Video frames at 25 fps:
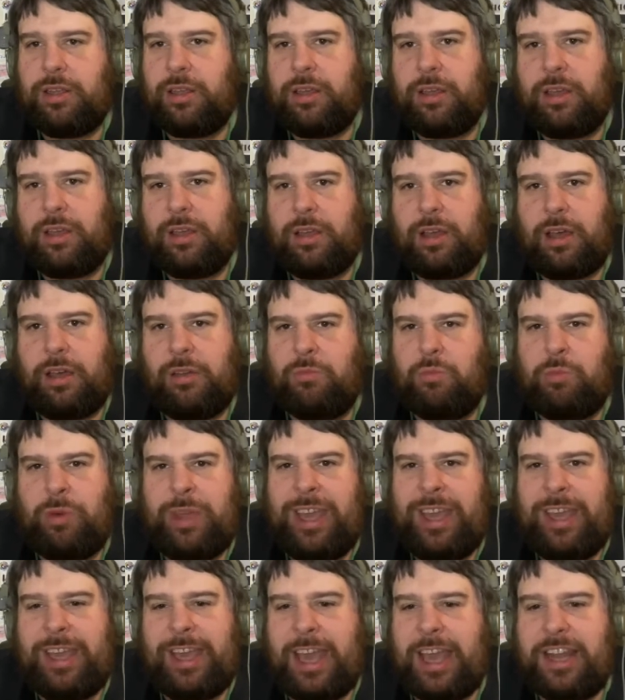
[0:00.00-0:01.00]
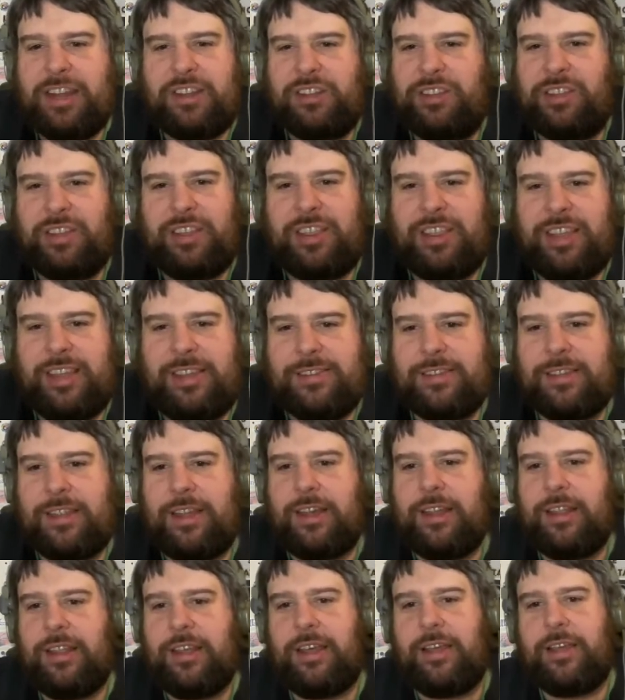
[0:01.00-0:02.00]
on weekends and things
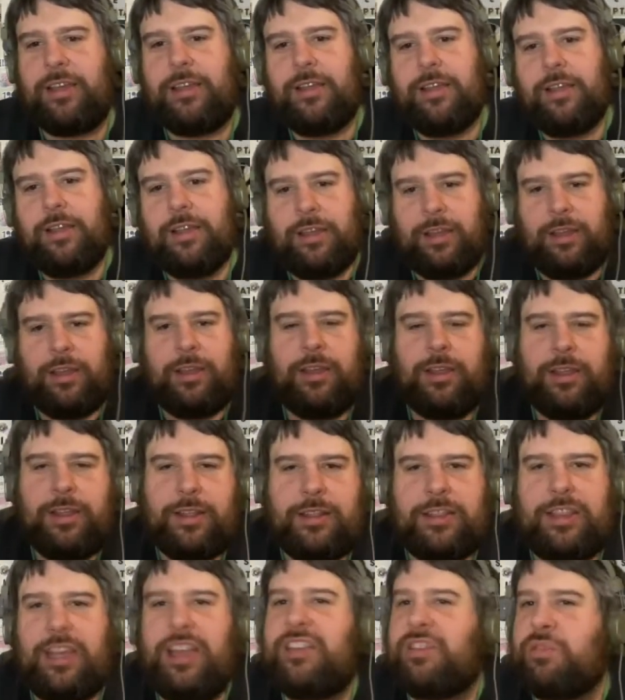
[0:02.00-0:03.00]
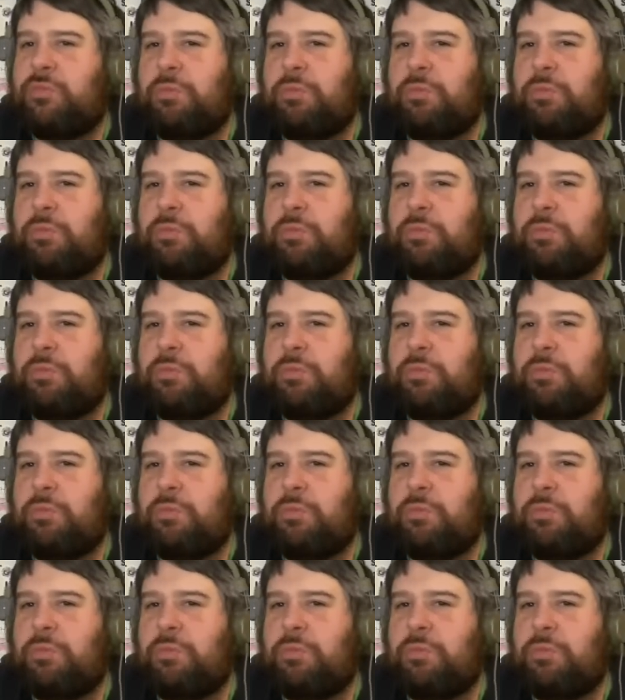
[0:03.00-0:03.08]
like that. This was